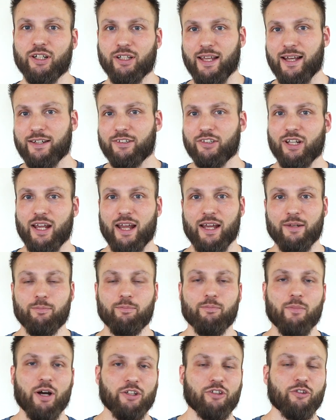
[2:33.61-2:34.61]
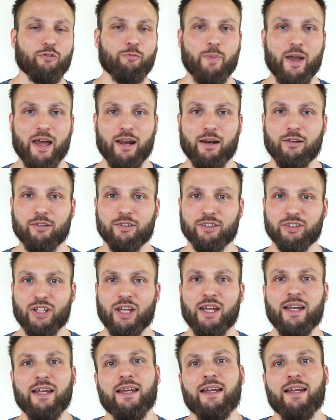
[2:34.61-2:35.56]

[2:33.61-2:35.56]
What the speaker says: Electric had a bunch of pedals.